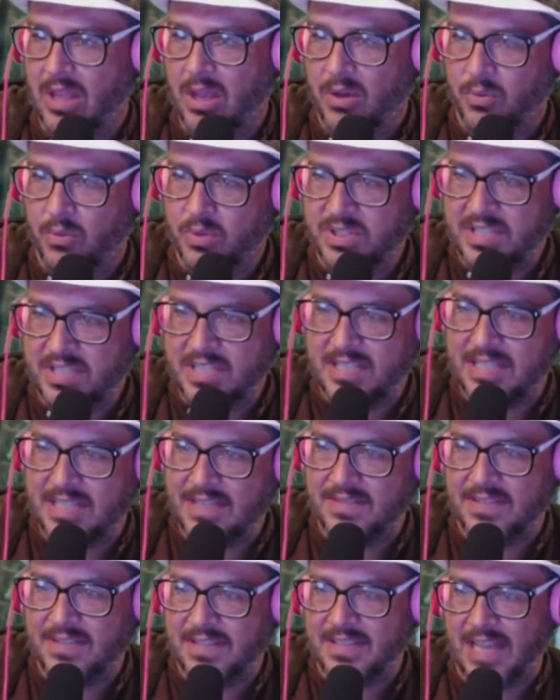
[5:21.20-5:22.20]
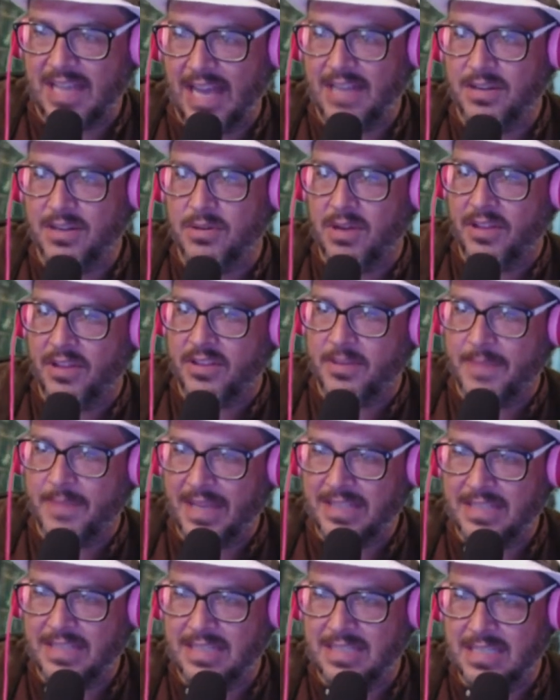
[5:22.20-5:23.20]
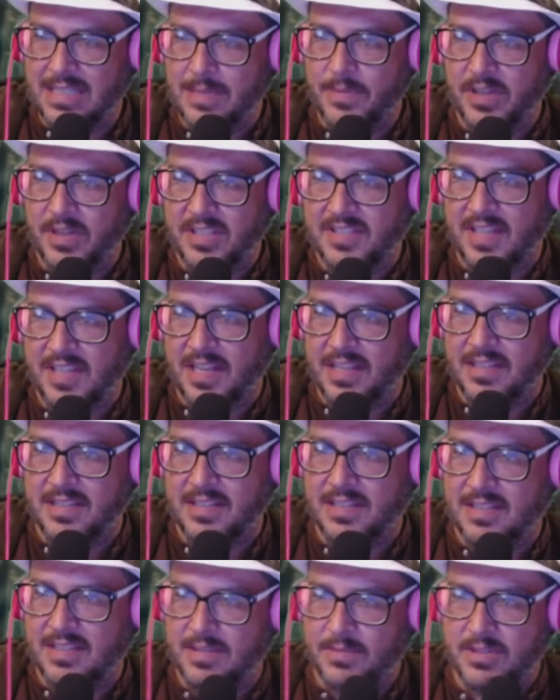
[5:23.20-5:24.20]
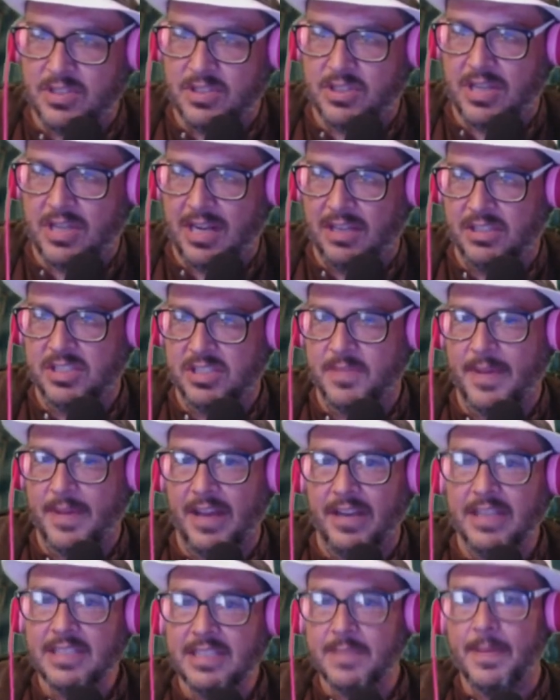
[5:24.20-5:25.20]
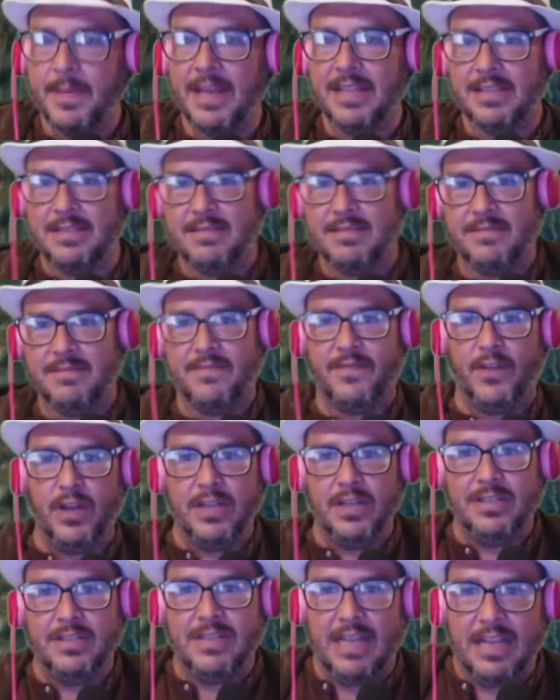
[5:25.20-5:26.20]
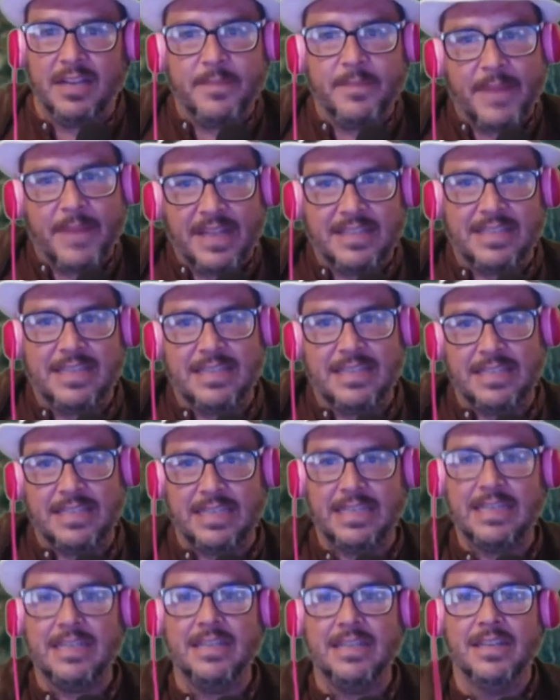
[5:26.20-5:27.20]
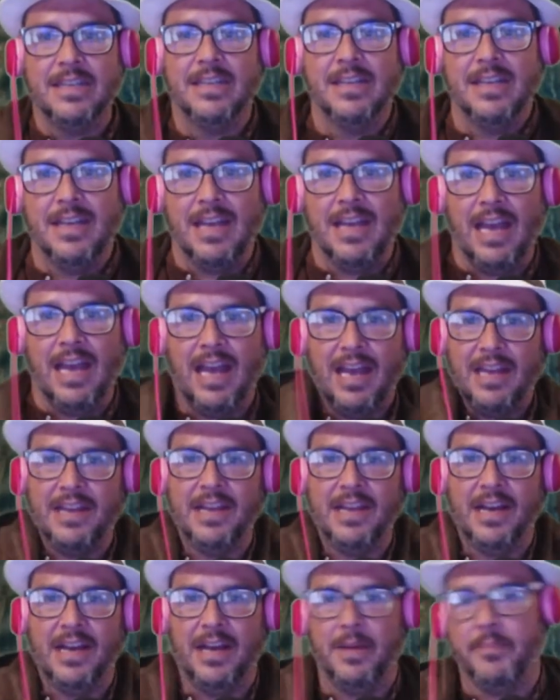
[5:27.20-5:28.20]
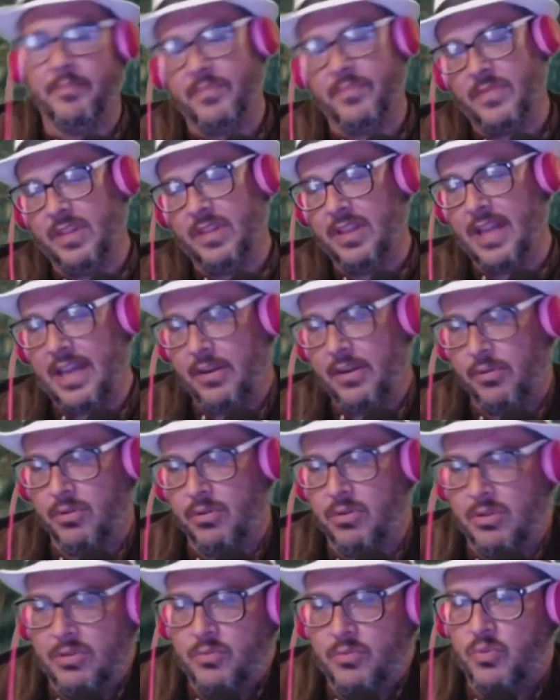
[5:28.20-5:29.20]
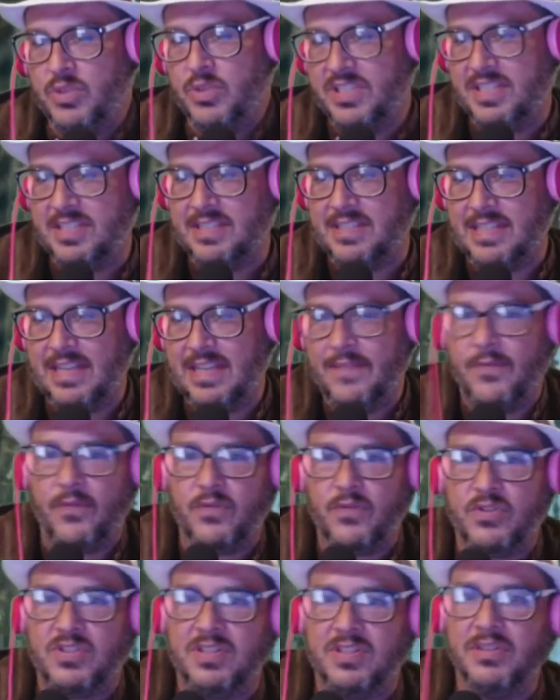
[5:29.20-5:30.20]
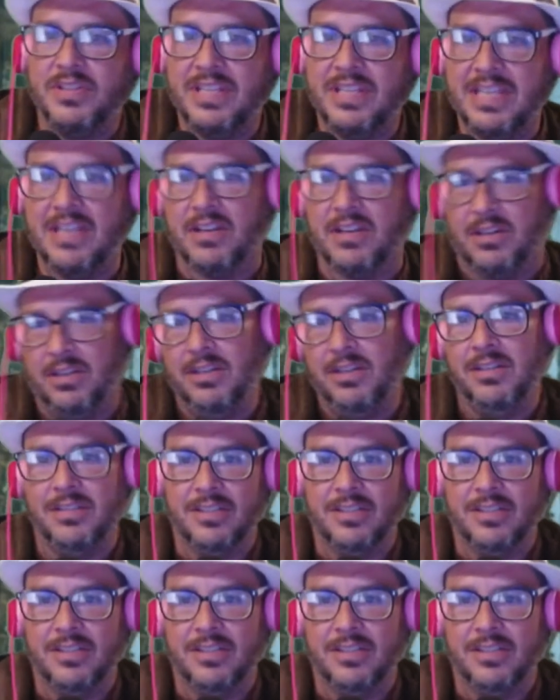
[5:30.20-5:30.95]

Whiskey C says, I know nothing about D&D, but excited to see what this channel is about. It's about fun and about D&D. And later on, Whiskey Steve, if you're still here,